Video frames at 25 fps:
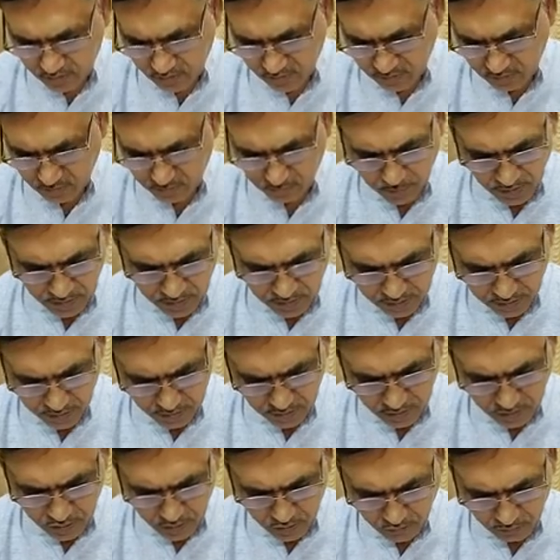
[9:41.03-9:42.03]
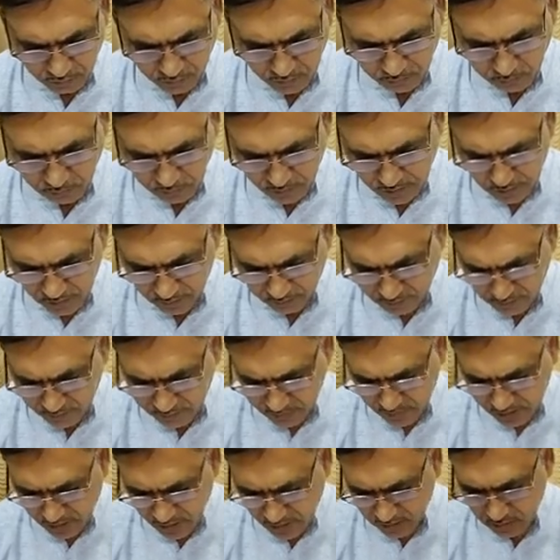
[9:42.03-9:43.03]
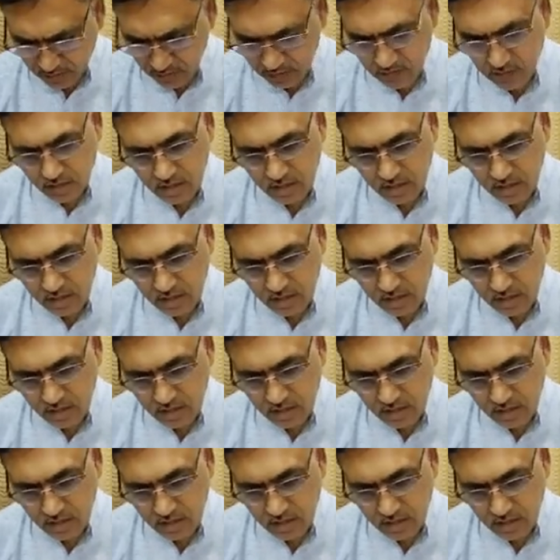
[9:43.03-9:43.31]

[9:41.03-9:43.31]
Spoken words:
The blind nature of unbelief is that